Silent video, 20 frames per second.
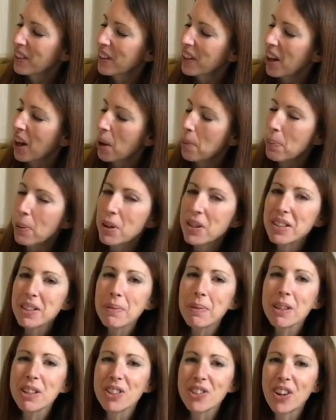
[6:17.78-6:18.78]
I put some
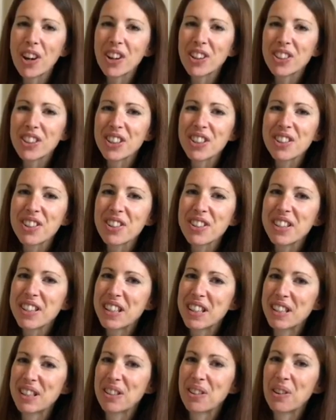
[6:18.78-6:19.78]
instructions on
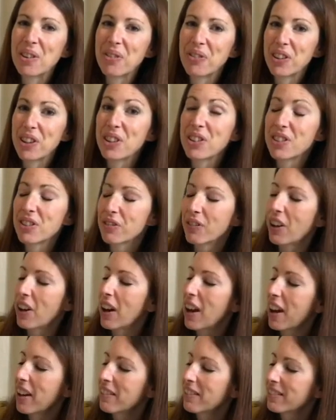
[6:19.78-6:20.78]
Seesaw for you to
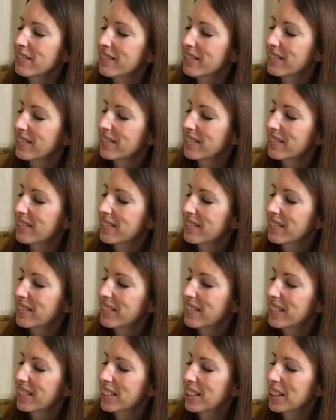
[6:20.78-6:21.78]
follow.
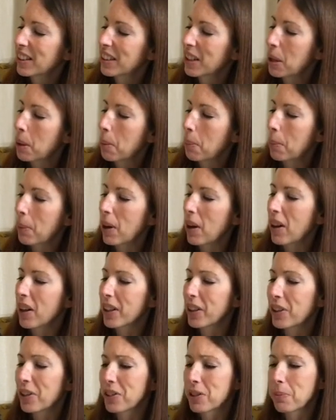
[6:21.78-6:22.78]
But I
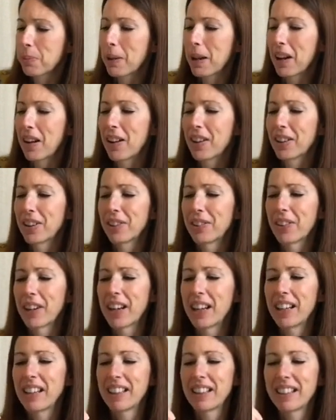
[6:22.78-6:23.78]
got a bit
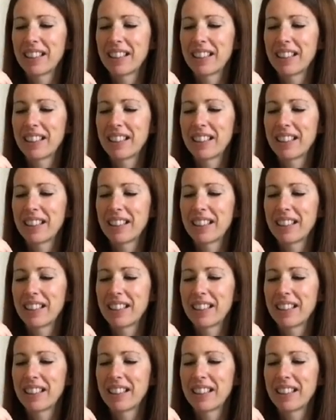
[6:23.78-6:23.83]
hungry.